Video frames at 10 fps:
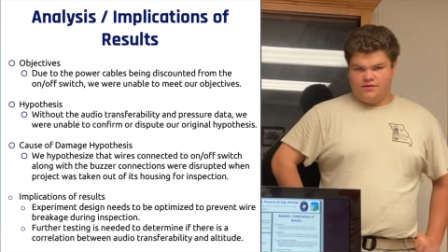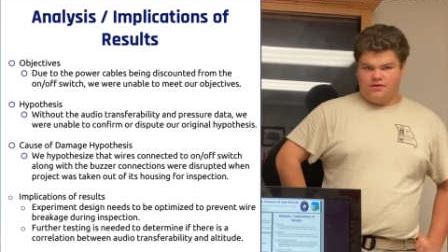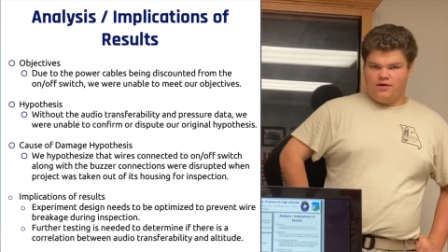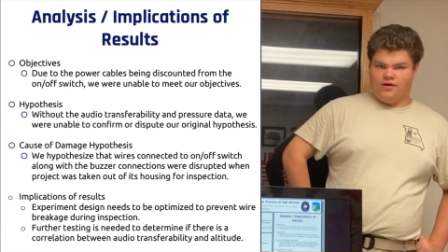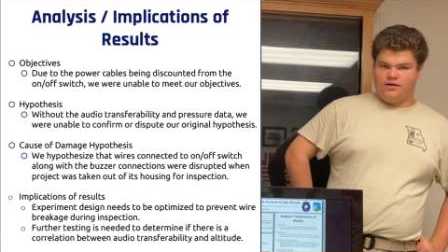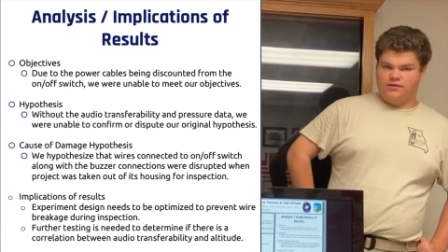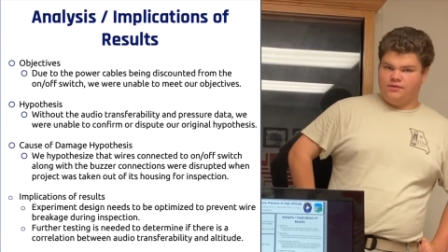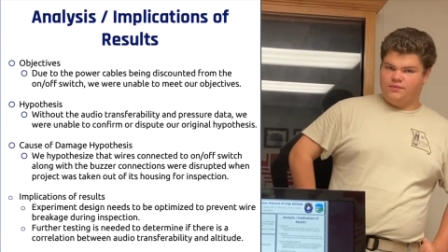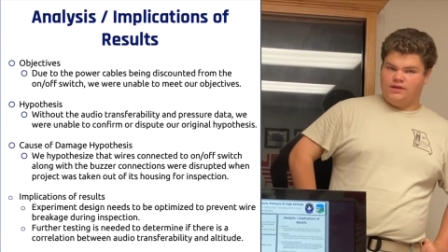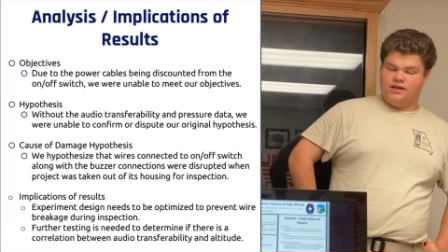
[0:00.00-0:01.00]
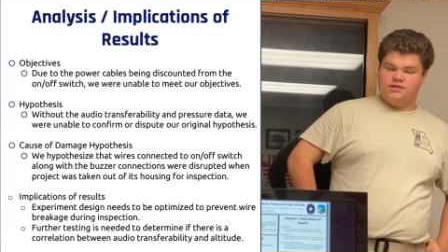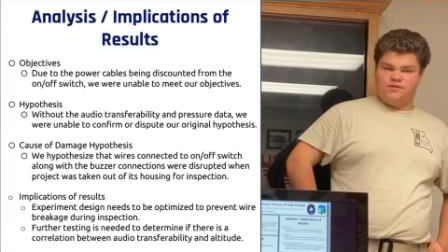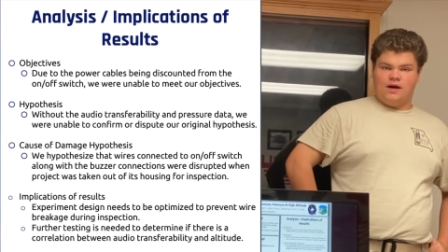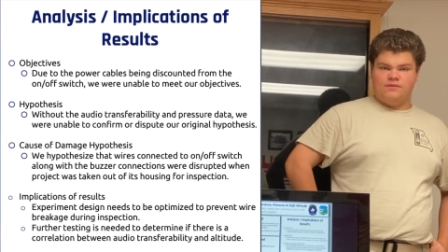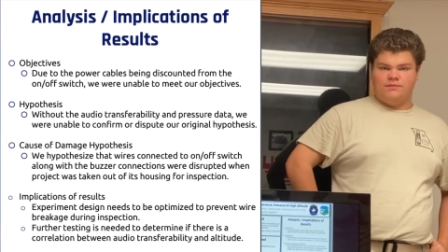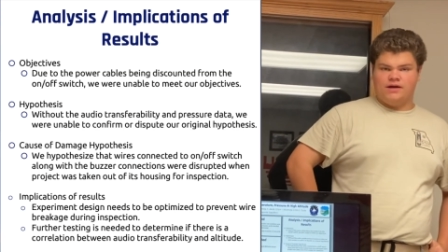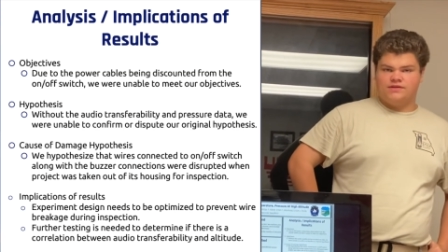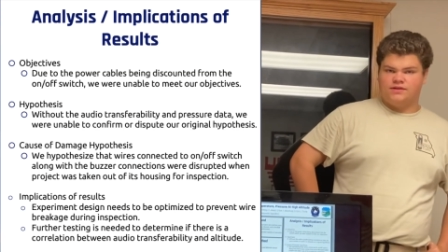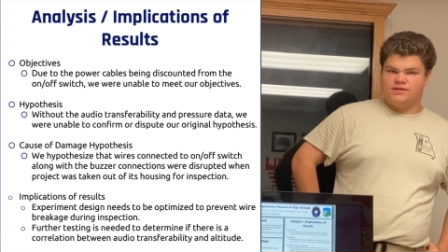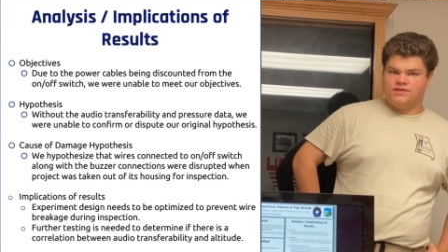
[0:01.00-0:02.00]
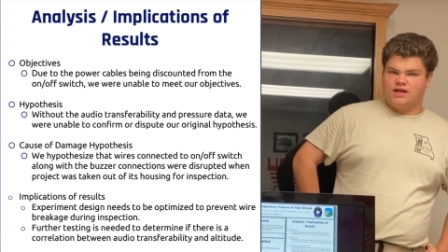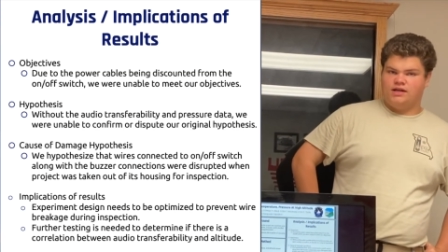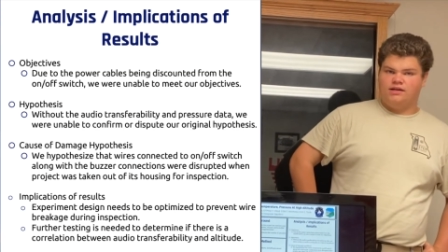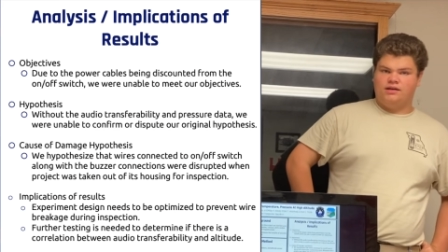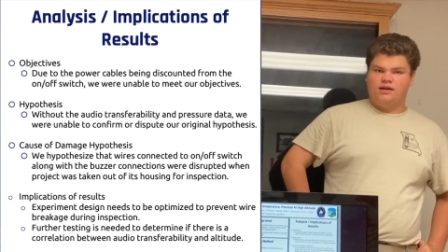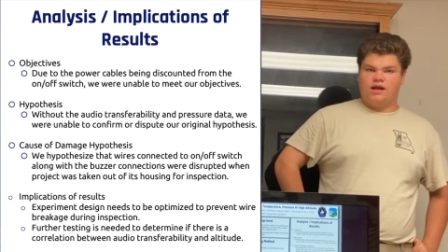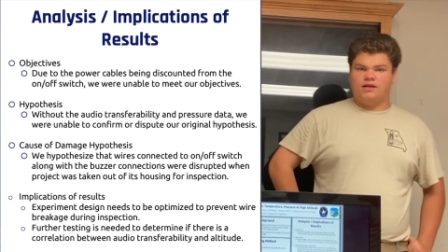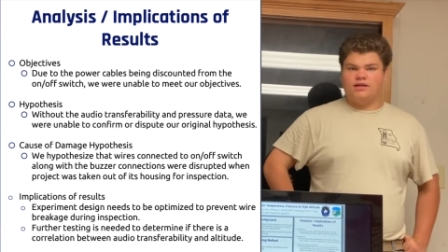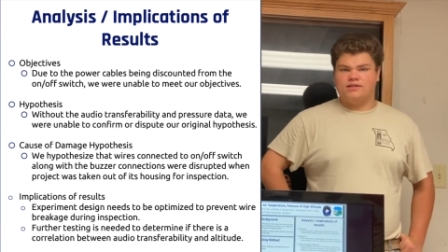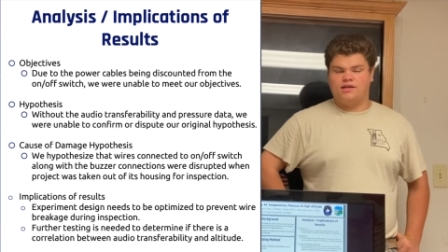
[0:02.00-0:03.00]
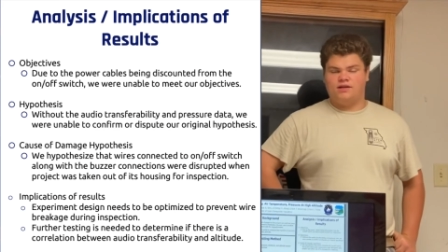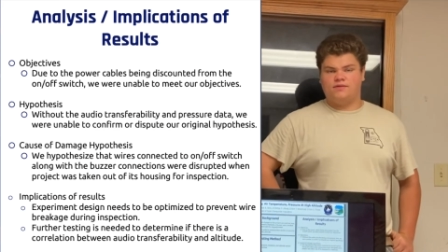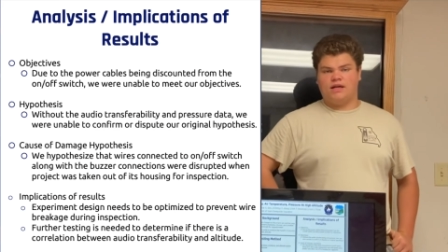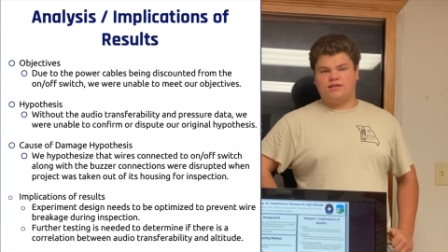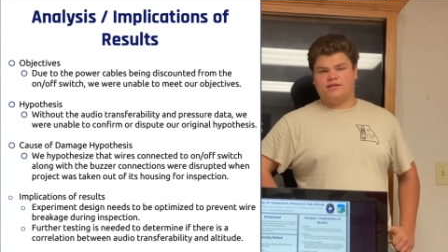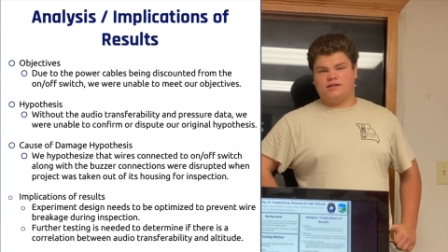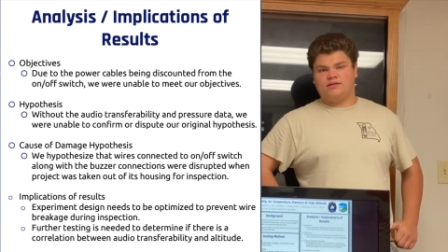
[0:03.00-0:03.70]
are we need to optimize our design and continue testing